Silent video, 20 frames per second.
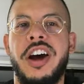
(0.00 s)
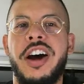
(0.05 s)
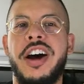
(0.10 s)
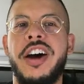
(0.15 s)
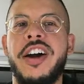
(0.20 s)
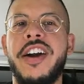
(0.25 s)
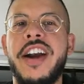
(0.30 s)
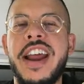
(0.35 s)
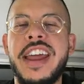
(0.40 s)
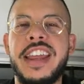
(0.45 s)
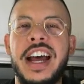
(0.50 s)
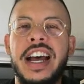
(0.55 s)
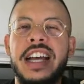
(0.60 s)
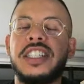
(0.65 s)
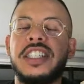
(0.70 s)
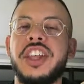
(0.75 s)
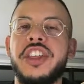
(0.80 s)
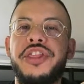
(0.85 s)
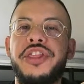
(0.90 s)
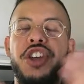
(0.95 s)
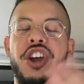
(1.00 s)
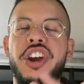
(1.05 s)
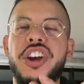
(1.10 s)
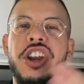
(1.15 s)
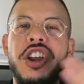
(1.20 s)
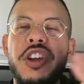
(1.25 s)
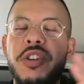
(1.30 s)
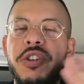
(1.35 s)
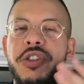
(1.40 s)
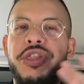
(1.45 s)
right, guys, the new
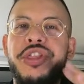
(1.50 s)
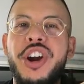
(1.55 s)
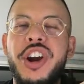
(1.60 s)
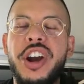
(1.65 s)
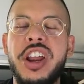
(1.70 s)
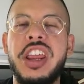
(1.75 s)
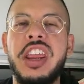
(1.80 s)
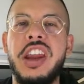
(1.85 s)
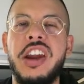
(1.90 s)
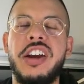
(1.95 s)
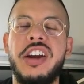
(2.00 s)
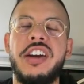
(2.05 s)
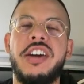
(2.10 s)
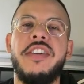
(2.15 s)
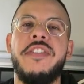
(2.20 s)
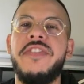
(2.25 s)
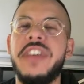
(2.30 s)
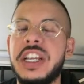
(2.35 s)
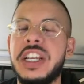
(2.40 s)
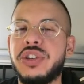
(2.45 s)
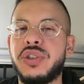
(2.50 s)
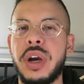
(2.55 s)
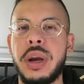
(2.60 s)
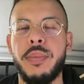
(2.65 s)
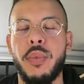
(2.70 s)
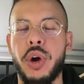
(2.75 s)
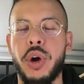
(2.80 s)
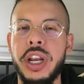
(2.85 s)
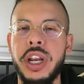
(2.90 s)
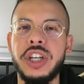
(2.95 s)
30-year fixed rate
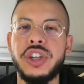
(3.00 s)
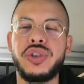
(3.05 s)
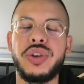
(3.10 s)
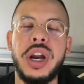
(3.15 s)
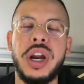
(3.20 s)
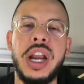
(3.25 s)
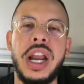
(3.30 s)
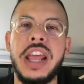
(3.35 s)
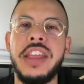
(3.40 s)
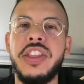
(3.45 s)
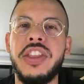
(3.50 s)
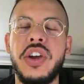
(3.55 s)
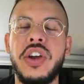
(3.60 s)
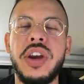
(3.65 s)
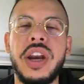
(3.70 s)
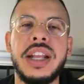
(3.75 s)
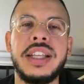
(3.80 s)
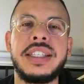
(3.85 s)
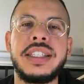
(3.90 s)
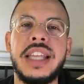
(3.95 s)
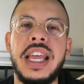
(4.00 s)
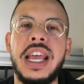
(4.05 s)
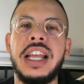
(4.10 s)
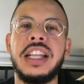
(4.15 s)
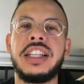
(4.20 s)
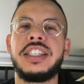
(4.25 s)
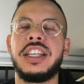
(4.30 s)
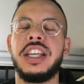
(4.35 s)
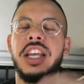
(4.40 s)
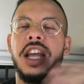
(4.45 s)
mortgage rate in the United States
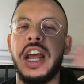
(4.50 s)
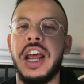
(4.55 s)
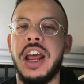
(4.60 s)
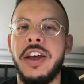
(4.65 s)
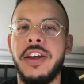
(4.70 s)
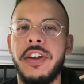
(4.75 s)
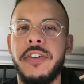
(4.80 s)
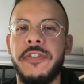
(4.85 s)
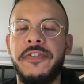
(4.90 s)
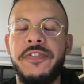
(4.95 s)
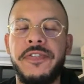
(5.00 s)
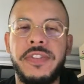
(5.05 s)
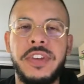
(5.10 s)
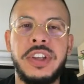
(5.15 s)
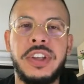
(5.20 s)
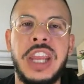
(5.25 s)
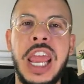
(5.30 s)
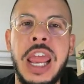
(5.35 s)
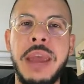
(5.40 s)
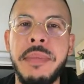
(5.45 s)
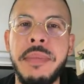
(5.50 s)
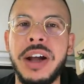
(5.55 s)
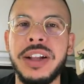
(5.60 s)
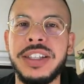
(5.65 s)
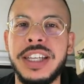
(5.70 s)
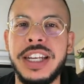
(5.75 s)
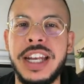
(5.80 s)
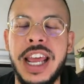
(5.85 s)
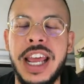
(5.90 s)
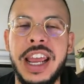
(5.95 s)
came out
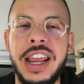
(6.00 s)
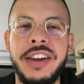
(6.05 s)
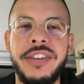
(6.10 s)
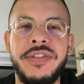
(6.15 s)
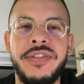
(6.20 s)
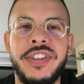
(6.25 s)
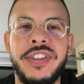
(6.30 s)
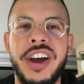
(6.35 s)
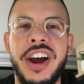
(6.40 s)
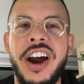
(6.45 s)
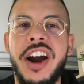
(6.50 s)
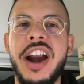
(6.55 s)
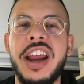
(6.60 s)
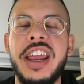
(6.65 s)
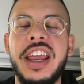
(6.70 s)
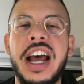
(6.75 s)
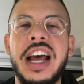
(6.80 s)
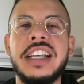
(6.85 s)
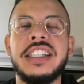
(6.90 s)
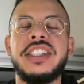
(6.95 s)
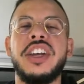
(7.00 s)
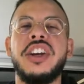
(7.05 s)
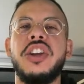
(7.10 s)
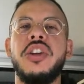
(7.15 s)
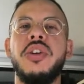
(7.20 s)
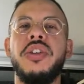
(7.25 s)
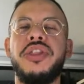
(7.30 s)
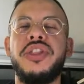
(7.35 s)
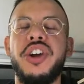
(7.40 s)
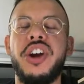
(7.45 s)
today. All right, guys, the new
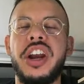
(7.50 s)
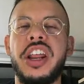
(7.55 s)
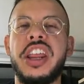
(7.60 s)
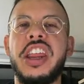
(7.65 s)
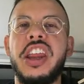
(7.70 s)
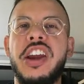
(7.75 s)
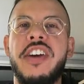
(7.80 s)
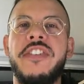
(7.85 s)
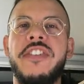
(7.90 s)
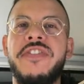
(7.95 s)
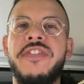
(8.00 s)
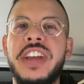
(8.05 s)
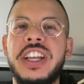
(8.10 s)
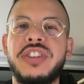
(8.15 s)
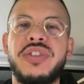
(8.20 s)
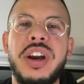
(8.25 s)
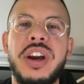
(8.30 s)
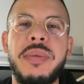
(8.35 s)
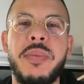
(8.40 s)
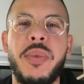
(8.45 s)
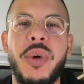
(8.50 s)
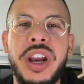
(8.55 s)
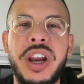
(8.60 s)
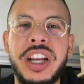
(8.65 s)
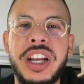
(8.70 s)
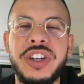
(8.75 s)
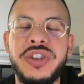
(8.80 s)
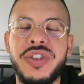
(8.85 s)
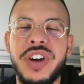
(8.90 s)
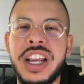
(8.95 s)
30-year fixed rate mortgage
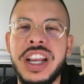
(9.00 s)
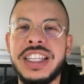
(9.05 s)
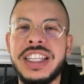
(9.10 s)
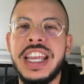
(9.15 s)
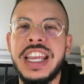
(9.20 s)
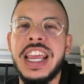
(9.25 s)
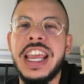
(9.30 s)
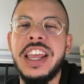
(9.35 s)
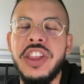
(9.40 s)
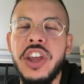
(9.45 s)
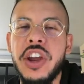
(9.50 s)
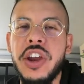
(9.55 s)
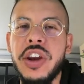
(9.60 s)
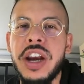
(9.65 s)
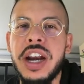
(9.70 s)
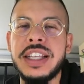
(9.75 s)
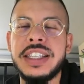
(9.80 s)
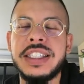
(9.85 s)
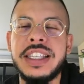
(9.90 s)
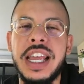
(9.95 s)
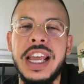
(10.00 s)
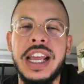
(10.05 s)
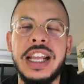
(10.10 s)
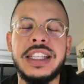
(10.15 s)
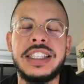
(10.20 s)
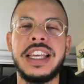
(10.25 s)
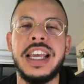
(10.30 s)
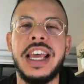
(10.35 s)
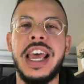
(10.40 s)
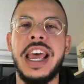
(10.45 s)
rate in the United States
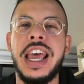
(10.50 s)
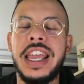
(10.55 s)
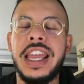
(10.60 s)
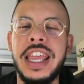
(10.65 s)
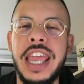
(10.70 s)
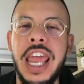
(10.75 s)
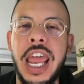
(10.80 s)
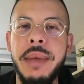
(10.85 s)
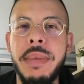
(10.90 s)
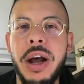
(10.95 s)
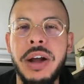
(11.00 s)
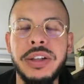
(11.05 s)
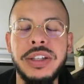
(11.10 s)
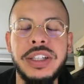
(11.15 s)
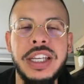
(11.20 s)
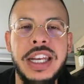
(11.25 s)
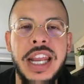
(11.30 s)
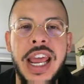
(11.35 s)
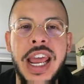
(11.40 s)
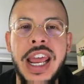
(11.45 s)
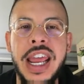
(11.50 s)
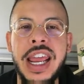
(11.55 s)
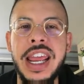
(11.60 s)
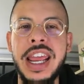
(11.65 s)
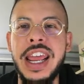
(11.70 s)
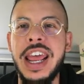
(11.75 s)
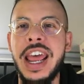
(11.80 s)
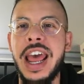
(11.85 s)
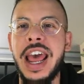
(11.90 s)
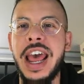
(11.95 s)
came out today.
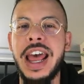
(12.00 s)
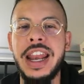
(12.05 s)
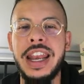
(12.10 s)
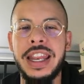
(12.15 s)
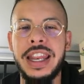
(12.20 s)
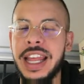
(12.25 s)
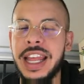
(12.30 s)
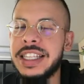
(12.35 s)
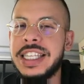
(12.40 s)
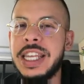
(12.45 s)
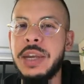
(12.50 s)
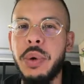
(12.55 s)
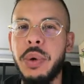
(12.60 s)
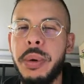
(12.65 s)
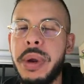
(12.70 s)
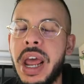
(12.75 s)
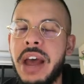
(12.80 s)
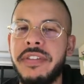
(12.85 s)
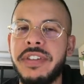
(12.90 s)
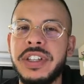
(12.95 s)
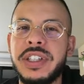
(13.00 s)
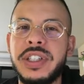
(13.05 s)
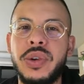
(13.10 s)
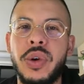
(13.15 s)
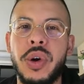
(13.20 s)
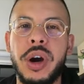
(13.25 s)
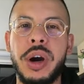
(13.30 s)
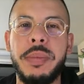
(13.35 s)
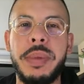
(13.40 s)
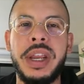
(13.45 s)
And let's see what we have in store,
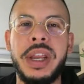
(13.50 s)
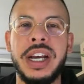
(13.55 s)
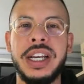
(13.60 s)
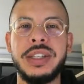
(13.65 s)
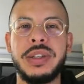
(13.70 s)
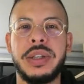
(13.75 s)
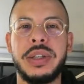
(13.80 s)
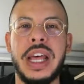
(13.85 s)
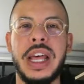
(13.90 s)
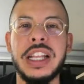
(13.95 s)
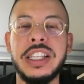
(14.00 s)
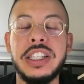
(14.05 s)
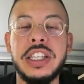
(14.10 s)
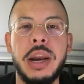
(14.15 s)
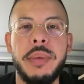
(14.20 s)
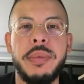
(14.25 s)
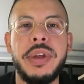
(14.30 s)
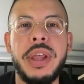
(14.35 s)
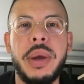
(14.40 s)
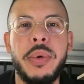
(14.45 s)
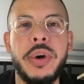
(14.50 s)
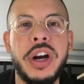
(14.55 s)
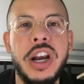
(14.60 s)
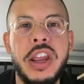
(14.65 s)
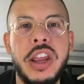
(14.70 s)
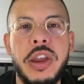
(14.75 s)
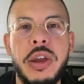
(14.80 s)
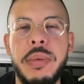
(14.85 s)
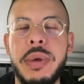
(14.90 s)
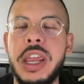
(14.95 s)
because that's the number that we're going to
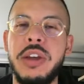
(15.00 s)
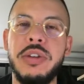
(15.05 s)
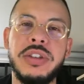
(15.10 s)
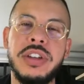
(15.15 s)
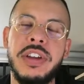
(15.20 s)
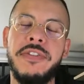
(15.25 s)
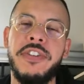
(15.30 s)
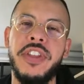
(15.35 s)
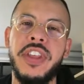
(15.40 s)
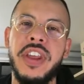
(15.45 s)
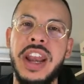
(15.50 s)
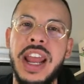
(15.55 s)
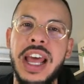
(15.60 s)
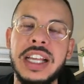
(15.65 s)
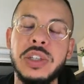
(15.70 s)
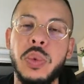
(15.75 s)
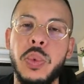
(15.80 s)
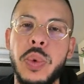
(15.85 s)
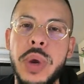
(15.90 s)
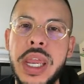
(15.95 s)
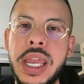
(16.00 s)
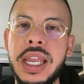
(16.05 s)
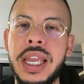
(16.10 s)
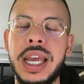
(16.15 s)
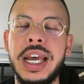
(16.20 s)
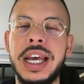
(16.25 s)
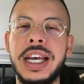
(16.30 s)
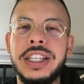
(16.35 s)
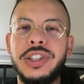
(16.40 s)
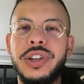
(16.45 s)
be using for the next week
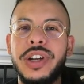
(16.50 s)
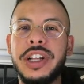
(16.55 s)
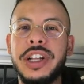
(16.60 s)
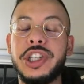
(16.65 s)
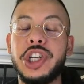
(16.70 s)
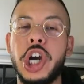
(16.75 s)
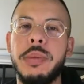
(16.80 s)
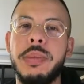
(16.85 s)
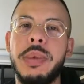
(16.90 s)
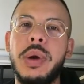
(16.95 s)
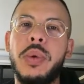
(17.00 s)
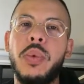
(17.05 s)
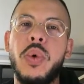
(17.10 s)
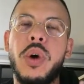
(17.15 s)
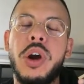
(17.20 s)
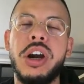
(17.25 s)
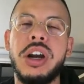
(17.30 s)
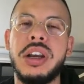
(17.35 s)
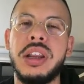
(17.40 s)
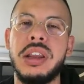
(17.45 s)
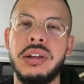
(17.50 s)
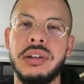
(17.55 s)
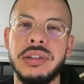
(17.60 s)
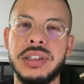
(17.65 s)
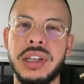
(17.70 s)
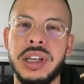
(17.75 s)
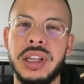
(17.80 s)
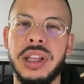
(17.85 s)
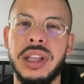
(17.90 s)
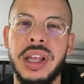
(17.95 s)
to determine what our deals look
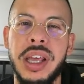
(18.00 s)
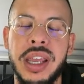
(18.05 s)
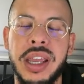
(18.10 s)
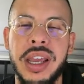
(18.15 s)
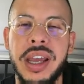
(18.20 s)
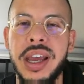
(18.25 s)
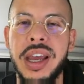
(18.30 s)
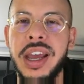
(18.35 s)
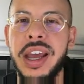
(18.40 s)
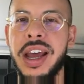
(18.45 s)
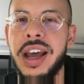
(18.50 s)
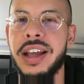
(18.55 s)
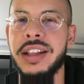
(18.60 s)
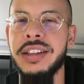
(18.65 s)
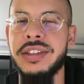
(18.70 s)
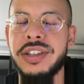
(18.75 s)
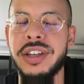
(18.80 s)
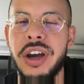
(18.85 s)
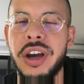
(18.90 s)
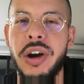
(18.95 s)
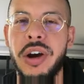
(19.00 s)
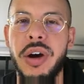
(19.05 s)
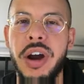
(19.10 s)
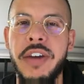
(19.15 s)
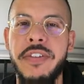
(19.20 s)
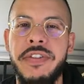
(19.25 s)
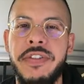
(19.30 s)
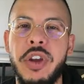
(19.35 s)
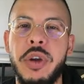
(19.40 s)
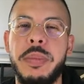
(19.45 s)
like. And so if
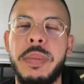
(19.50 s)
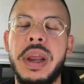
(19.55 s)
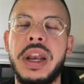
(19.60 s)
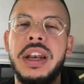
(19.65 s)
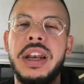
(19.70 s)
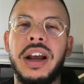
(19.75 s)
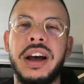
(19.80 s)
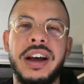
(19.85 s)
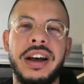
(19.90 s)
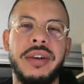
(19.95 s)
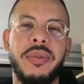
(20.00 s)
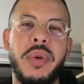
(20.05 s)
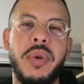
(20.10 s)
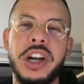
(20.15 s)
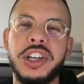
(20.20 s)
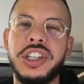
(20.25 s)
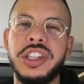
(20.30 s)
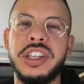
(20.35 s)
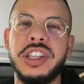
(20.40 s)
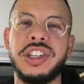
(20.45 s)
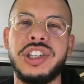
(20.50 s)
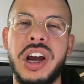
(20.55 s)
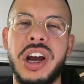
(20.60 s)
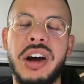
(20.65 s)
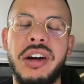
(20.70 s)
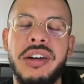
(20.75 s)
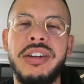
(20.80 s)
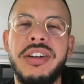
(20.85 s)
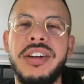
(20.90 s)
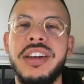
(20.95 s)
you've been watching the show,
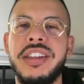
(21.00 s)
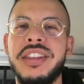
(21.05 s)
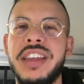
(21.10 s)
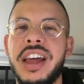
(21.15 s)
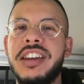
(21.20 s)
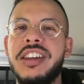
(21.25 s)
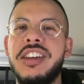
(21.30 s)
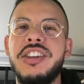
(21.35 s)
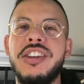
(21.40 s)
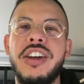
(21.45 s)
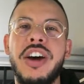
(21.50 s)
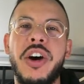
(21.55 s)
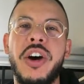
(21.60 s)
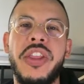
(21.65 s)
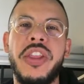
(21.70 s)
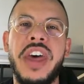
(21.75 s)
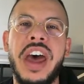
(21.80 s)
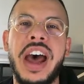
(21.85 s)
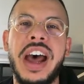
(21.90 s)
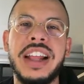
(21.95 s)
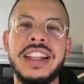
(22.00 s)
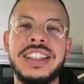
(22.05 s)
then you know that